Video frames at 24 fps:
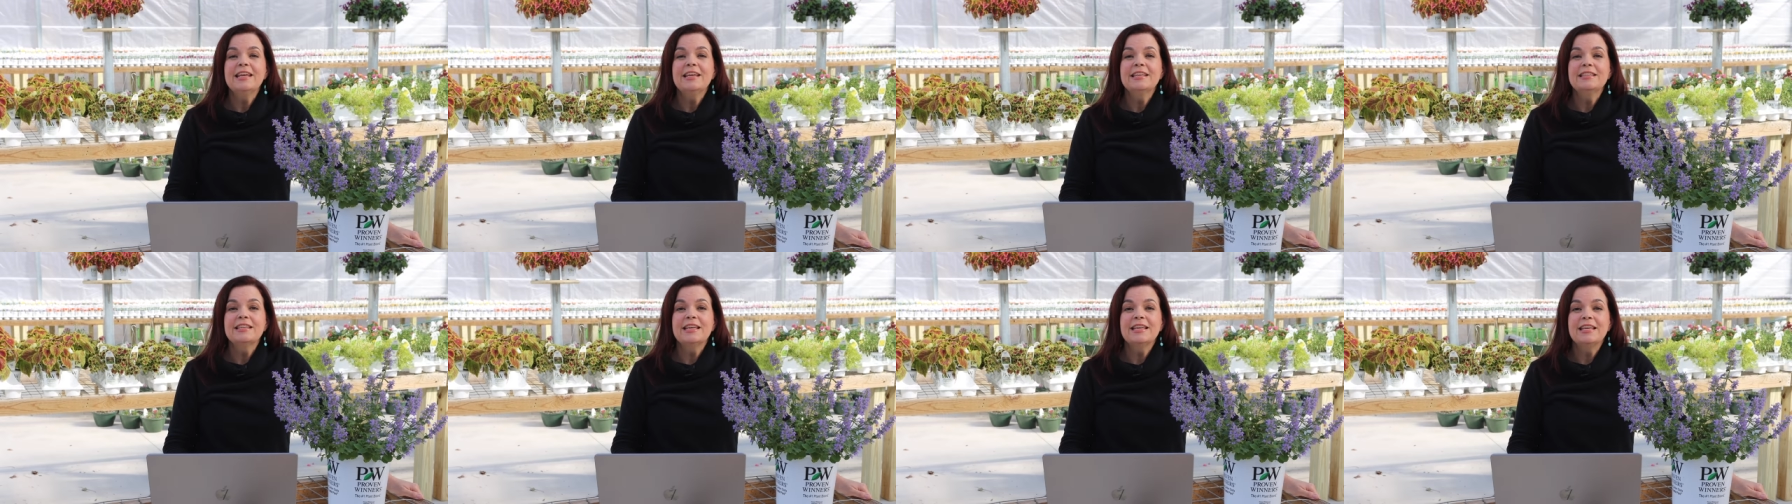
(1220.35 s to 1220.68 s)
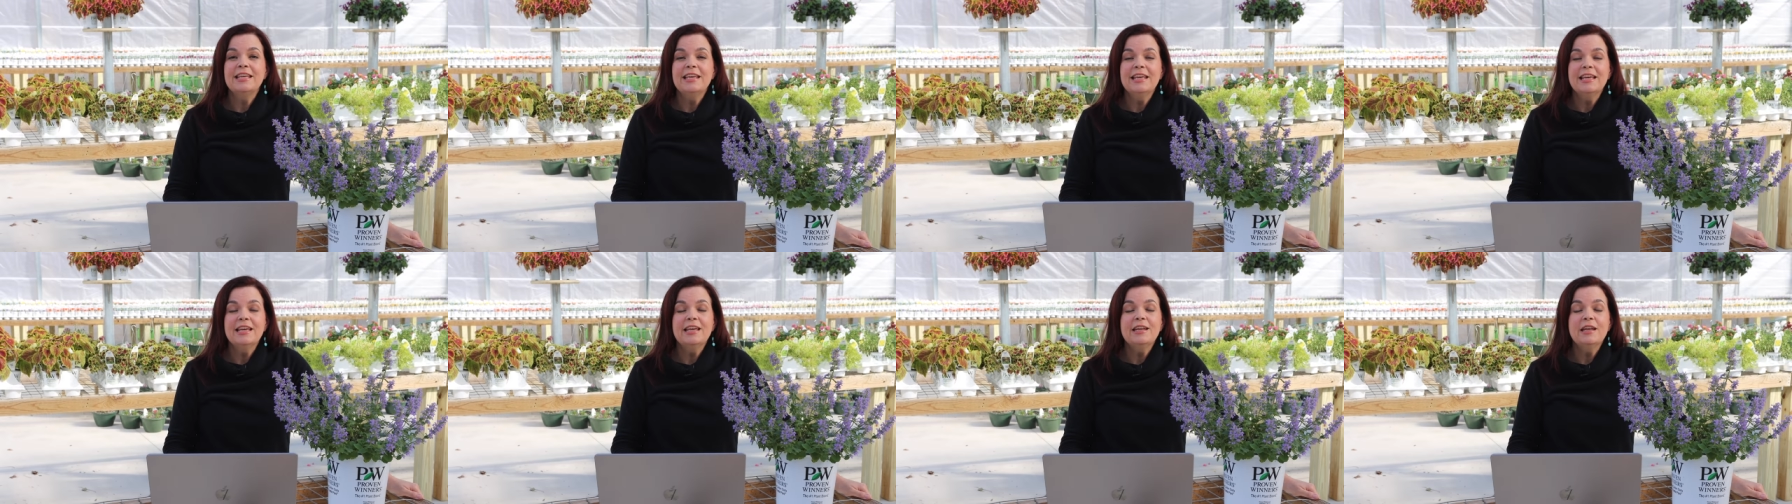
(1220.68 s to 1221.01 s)
is,
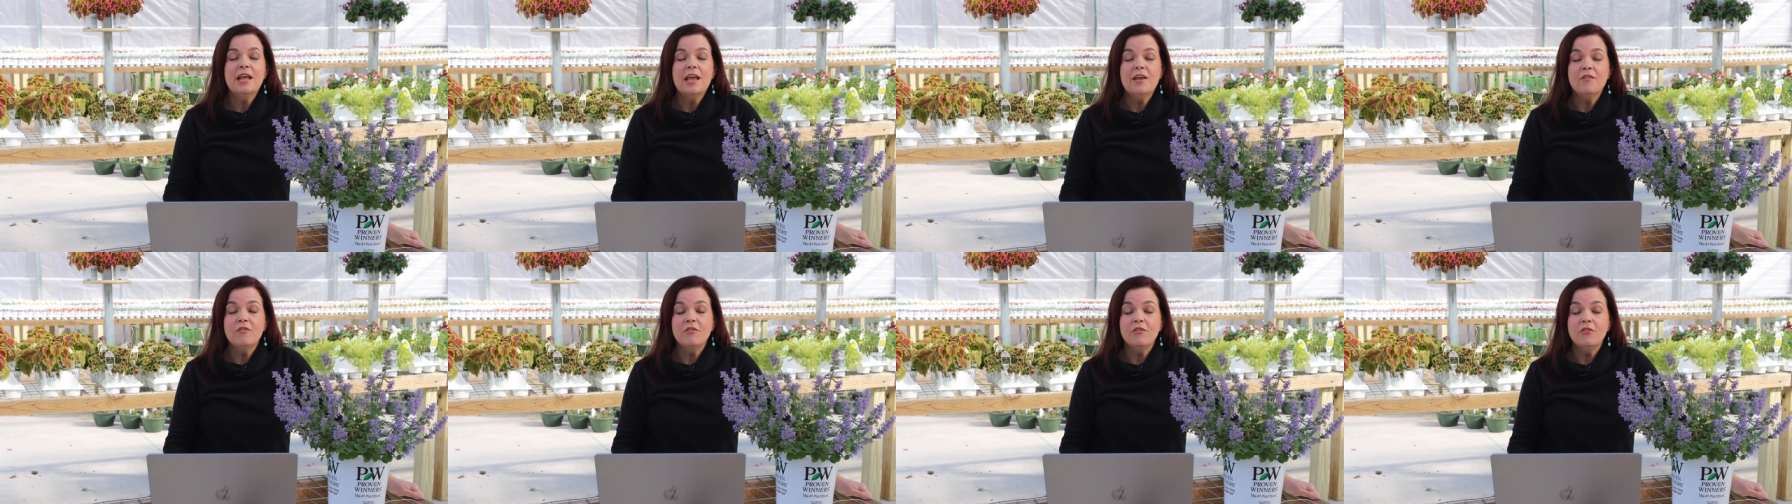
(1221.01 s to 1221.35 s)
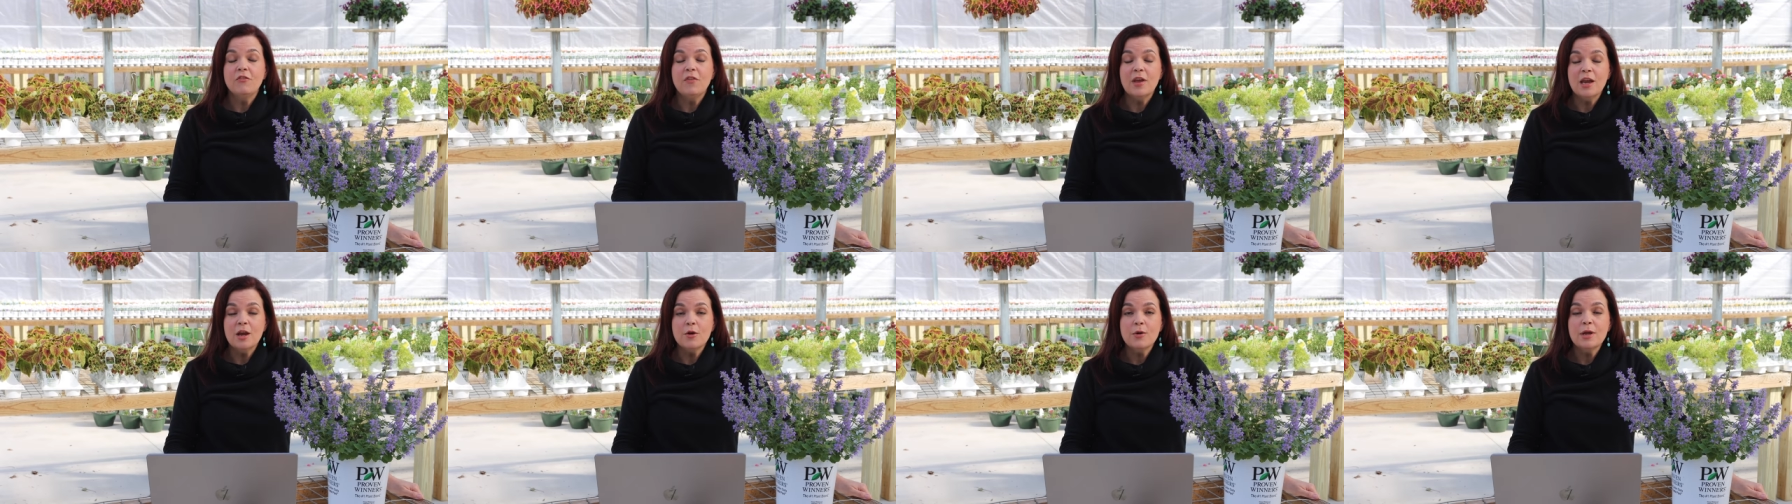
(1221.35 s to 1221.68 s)
again, a
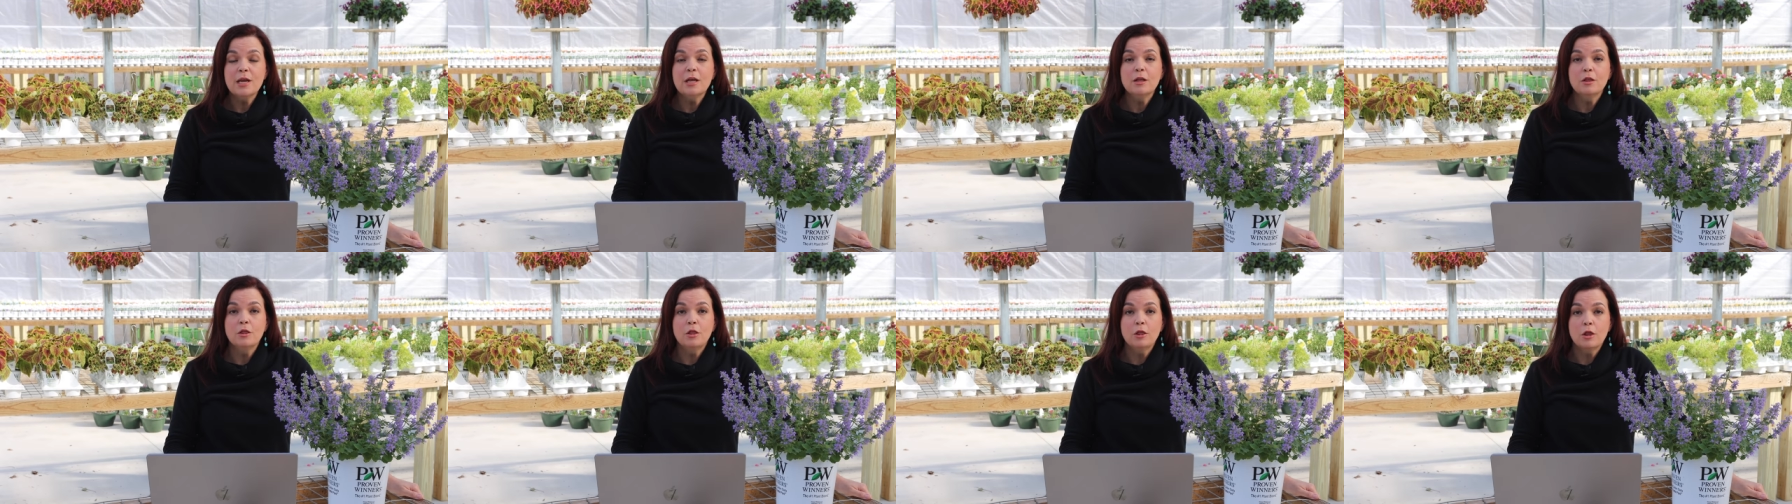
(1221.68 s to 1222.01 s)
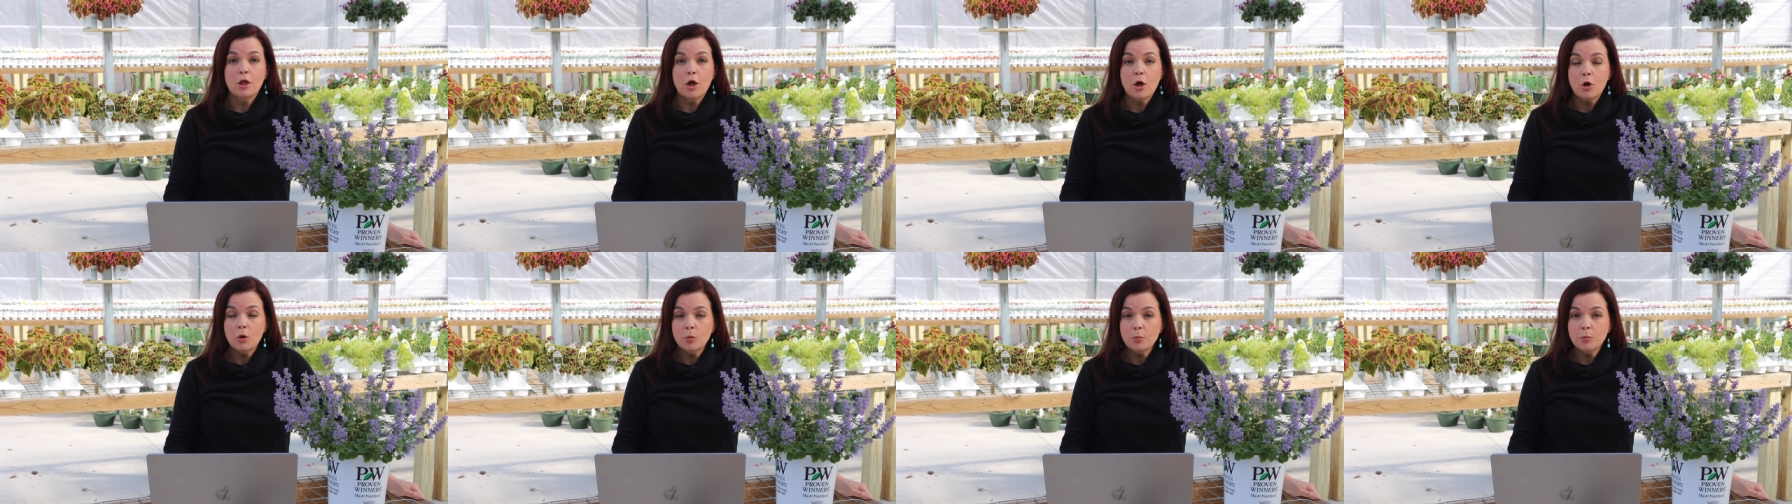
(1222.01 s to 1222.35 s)
very
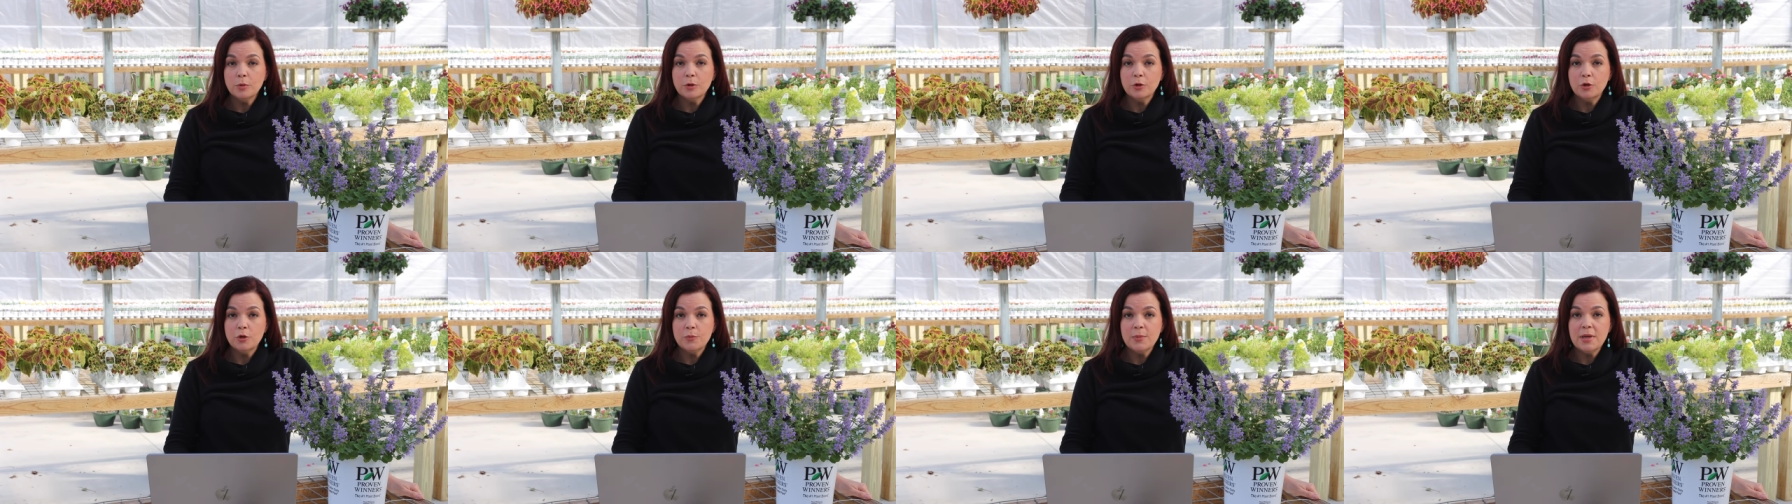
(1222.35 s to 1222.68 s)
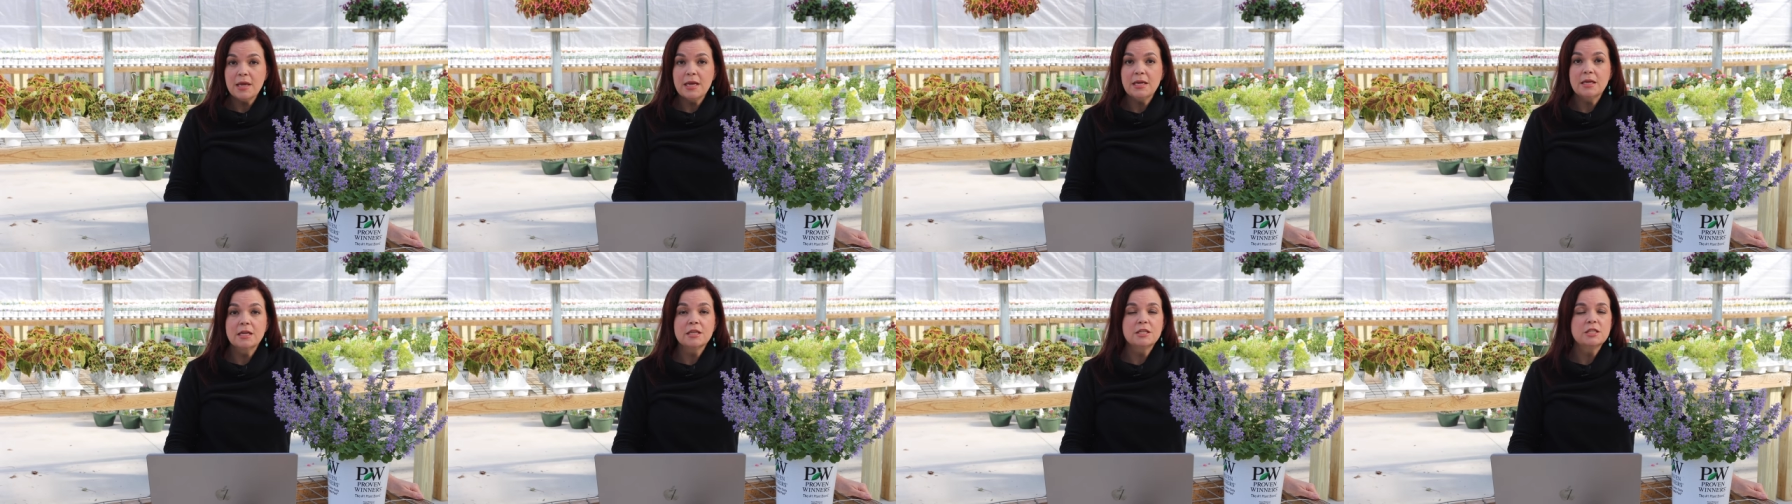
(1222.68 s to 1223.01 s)
long
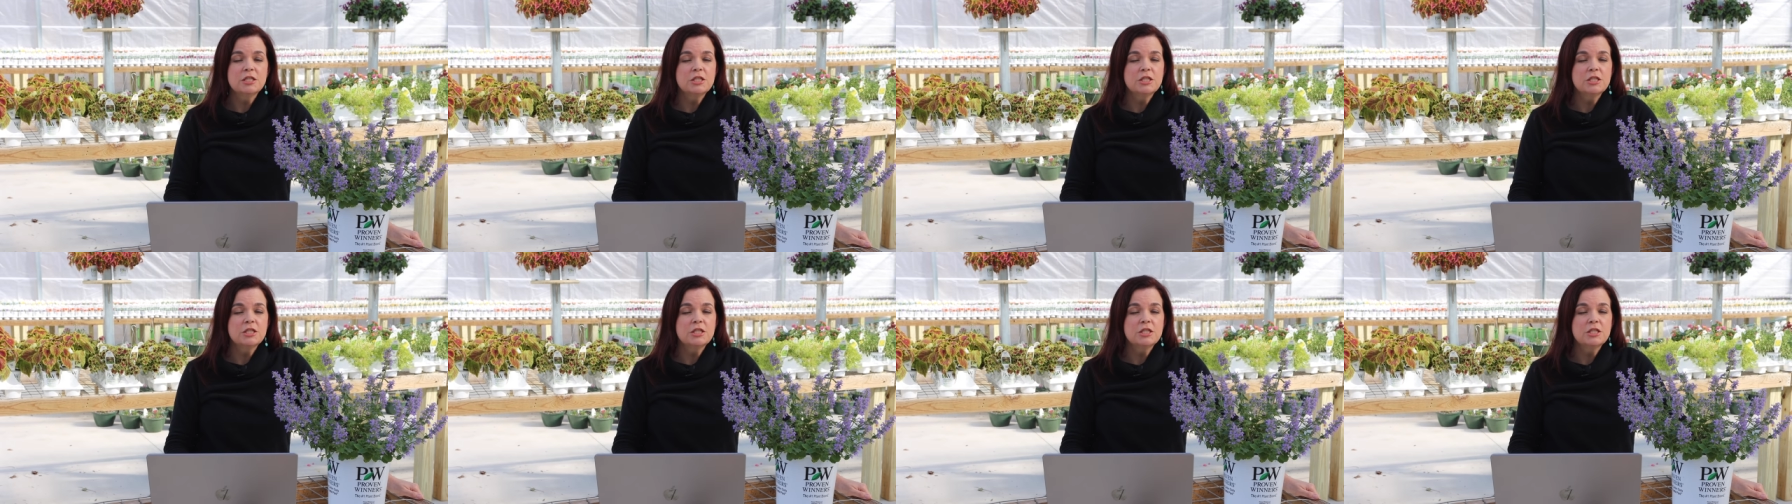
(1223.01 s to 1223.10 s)
blooming,